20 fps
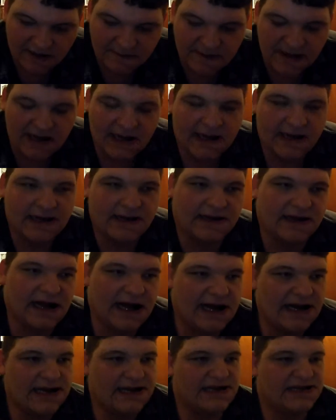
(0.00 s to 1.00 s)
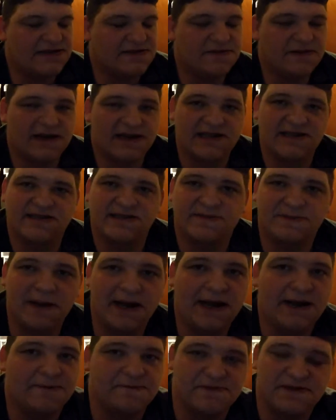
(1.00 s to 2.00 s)
I've been getting a lot of these fucking
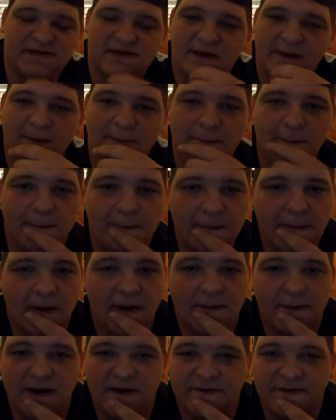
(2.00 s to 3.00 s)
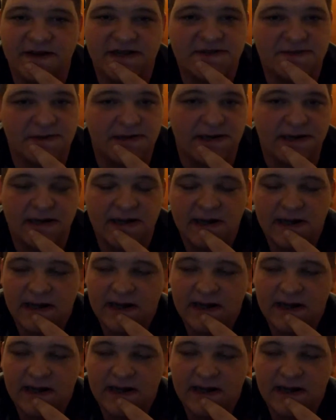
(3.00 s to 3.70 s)
spams on my Facebook,